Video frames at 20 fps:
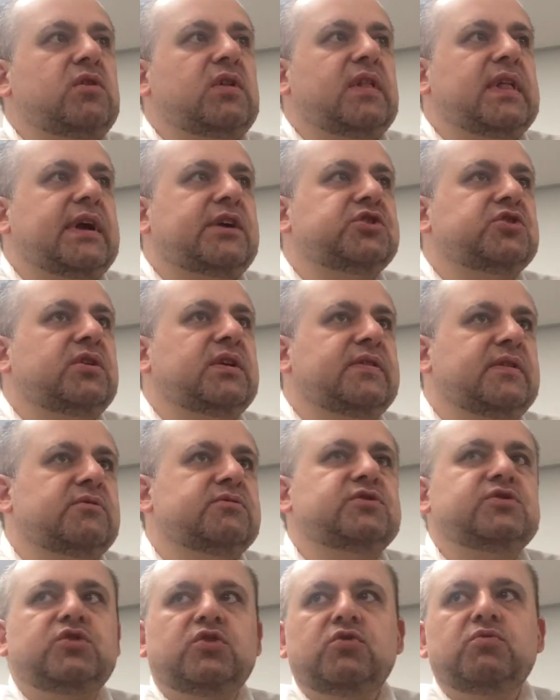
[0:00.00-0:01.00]
election and there's
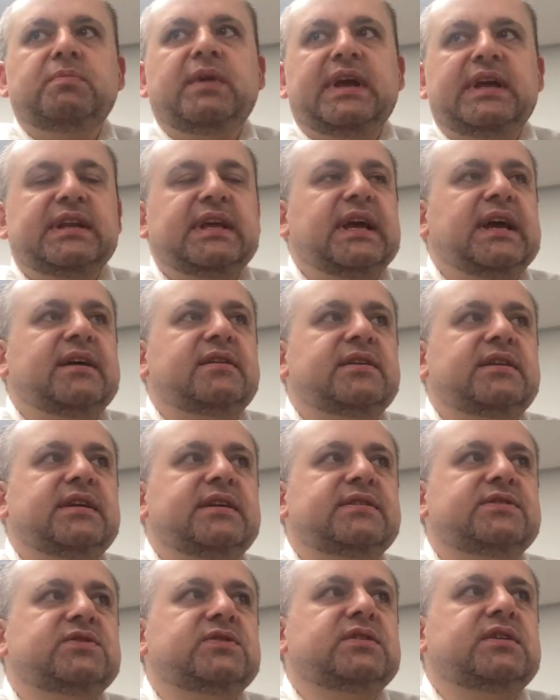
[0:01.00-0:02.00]
two main
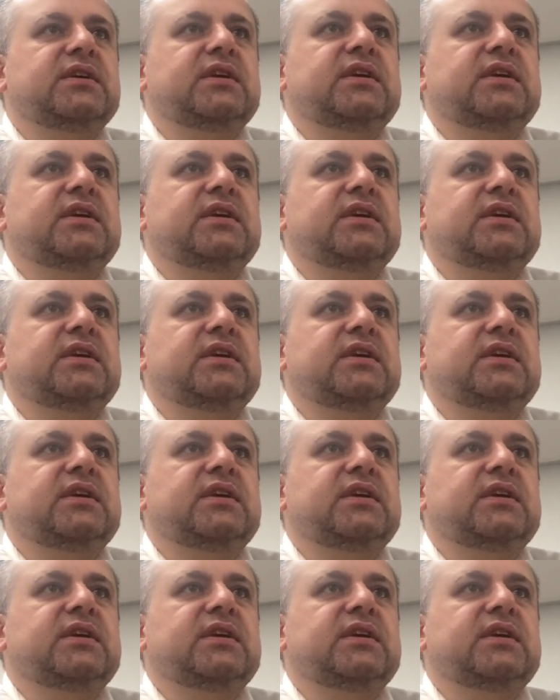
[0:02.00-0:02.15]
candidates,